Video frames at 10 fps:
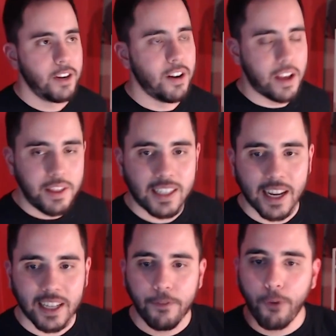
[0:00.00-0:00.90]
And this is
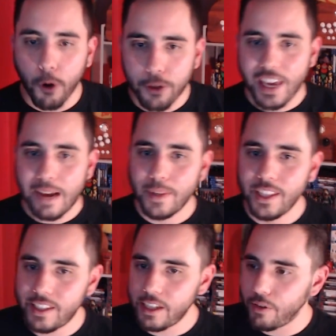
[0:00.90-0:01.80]
the 4th game in
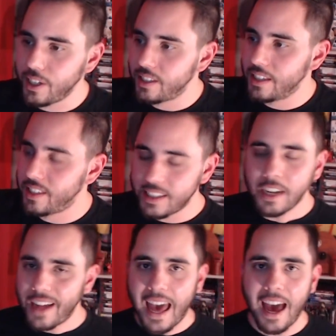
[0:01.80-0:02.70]
the series to
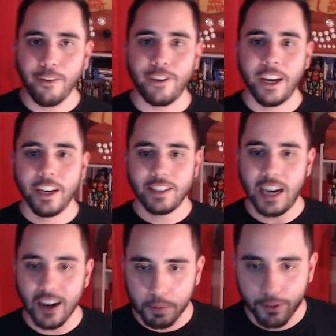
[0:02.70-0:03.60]
still have
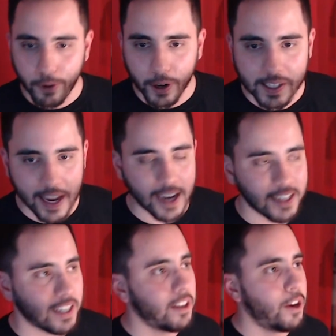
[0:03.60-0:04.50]
terrible voice
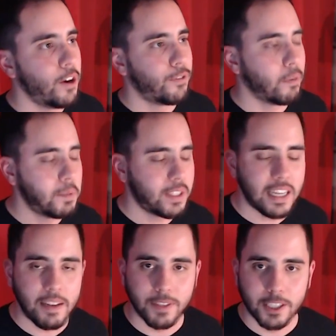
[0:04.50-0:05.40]
acting from
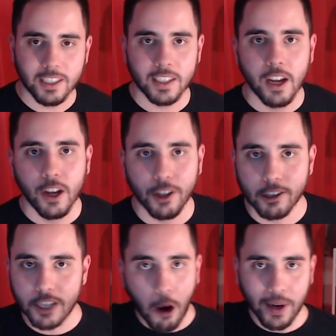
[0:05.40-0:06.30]
Steve. It's just,
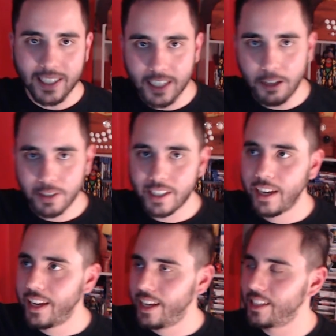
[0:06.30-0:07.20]
there's no excuse.
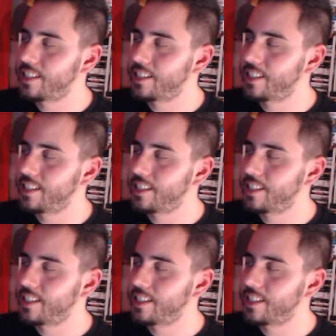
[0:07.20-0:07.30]
It's